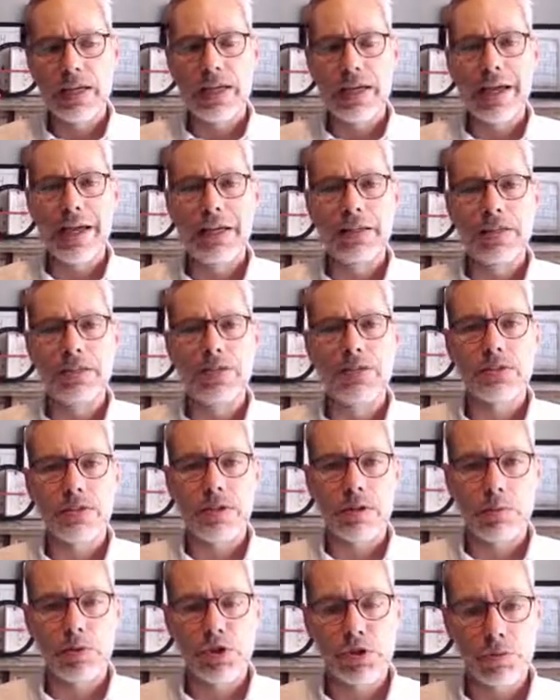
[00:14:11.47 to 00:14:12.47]
and
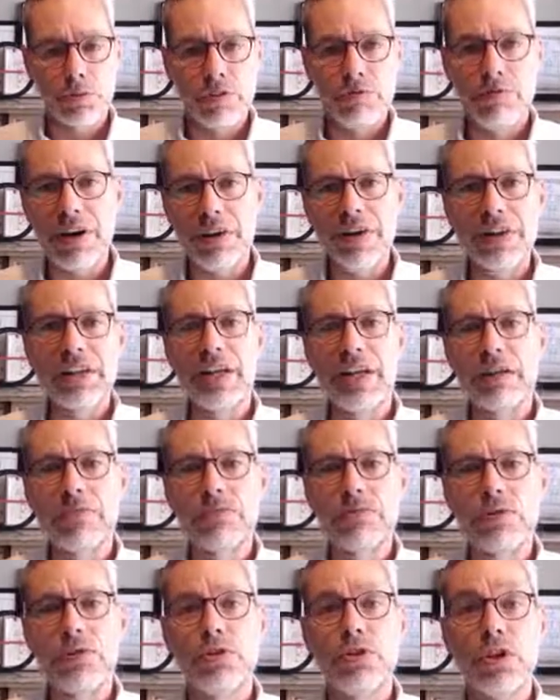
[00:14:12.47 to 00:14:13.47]
we should be very
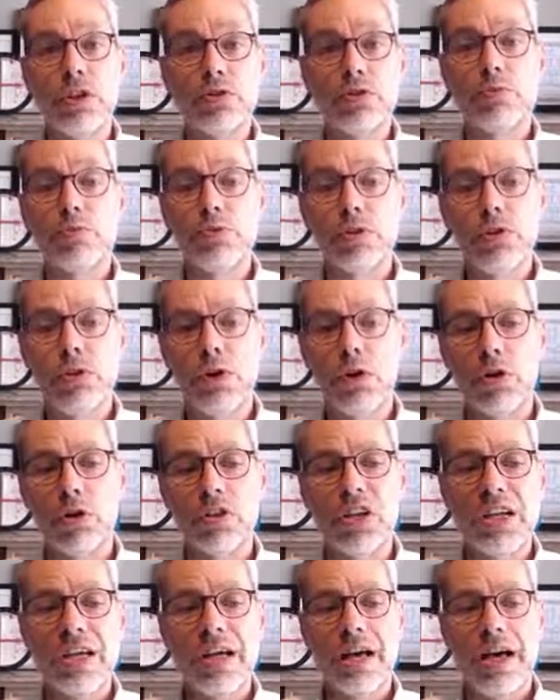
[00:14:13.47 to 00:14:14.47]
careful not to
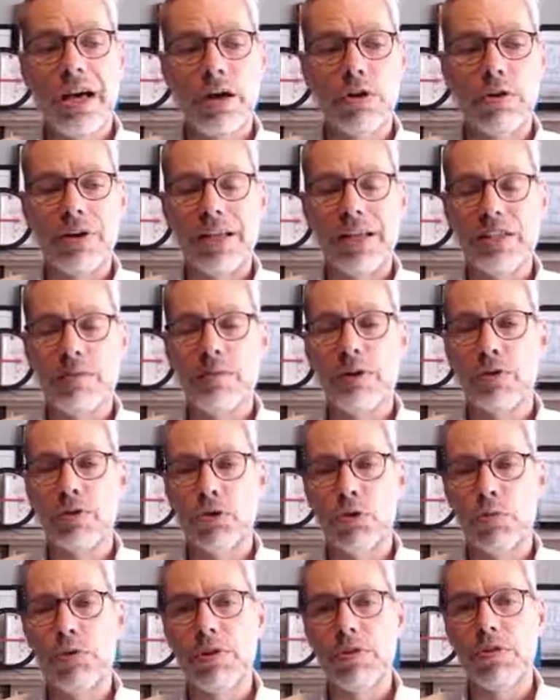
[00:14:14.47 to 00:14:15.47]
prolong our
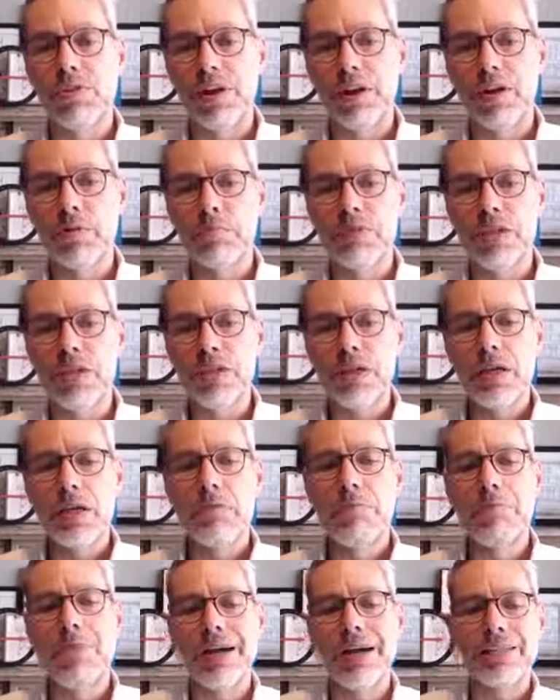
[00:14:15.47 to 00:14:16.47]
antimicrobial therapy
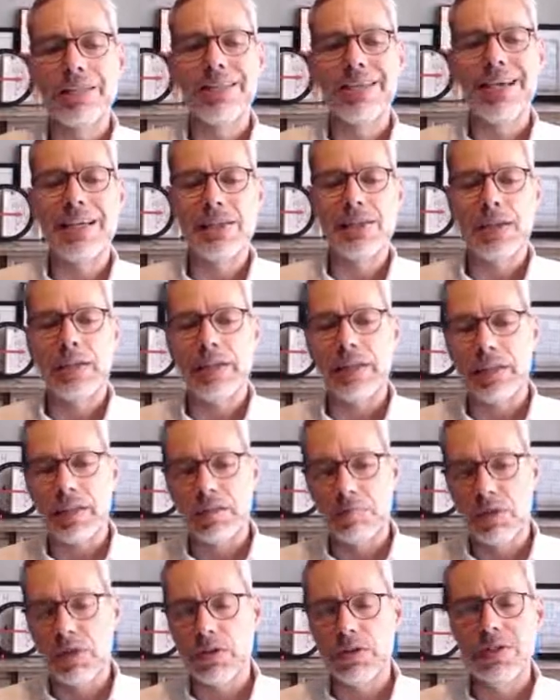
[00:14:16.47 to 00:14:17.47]
by de-escalating,
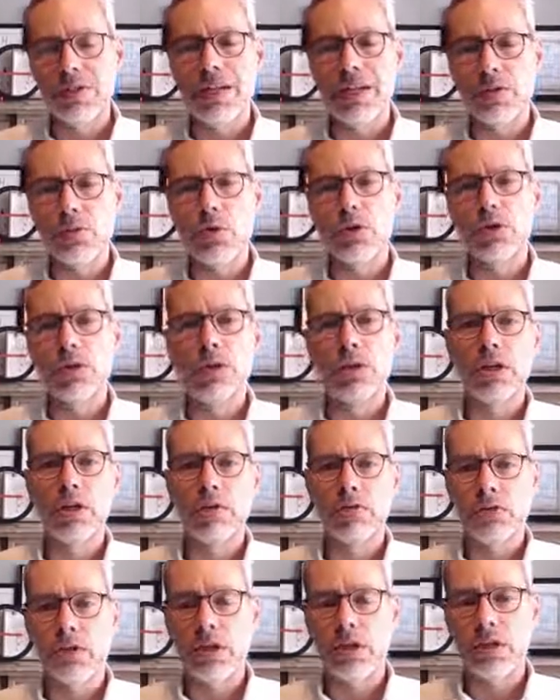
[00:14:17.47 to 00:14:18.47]
because that's what a lot of
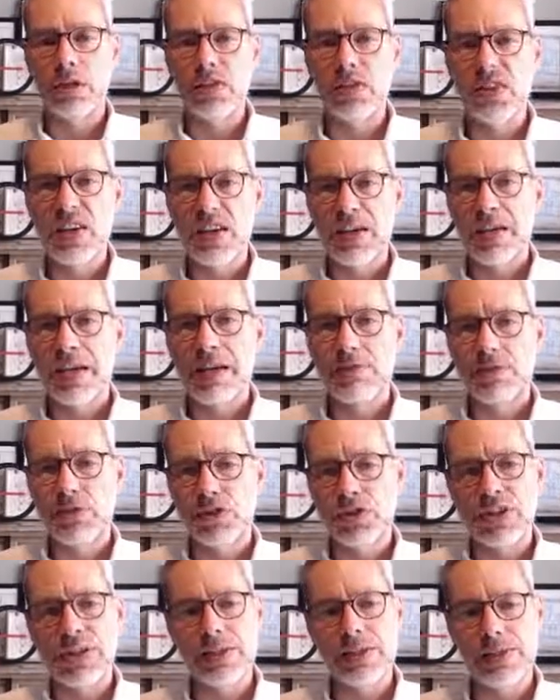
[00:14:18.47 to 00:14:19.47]
studies have
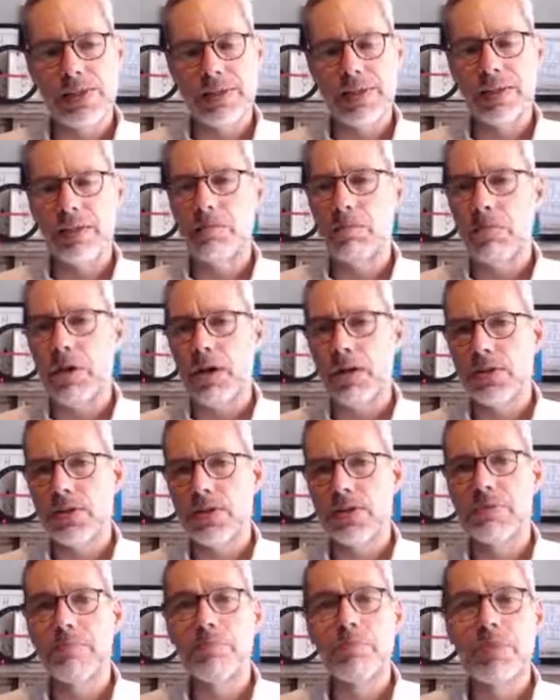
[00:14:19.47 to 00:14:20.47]
suggested in the
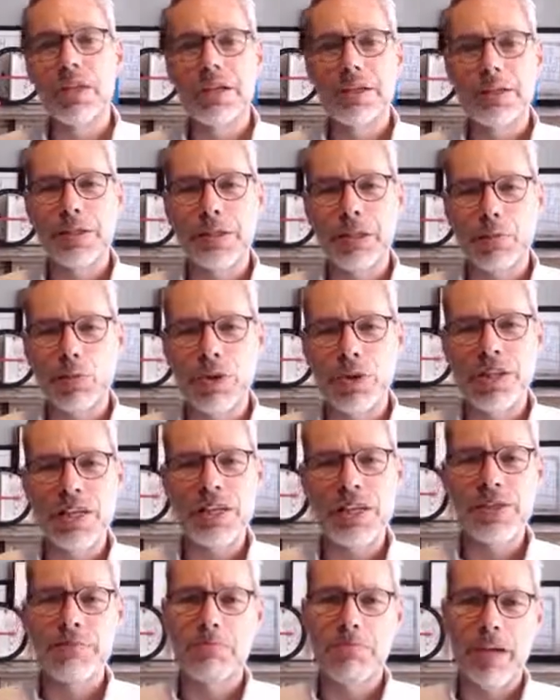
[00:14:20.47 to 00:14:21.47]
past. And with
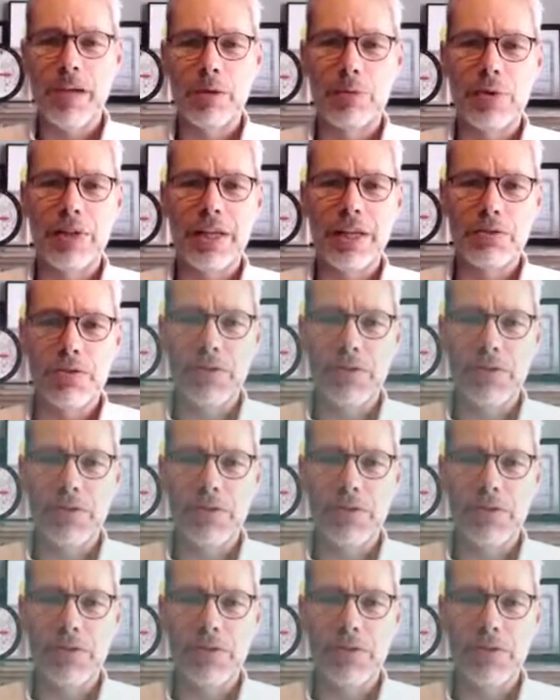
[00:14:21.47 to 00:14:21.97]
this, I would like to